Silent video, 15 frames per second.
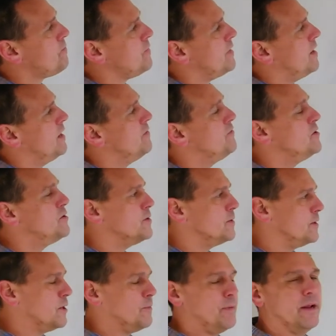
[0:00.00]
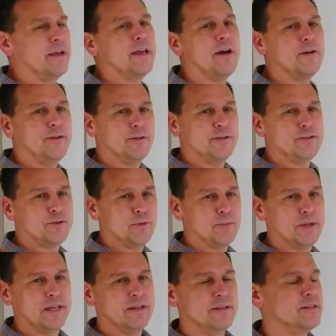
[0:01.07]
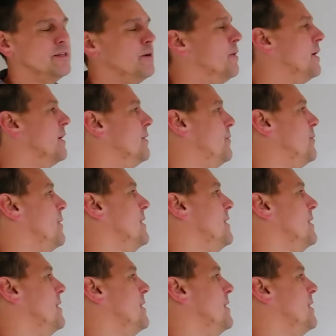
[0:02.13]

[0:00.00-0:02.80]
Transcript: and if you do a little bit of calculus, you'll begin to see why, why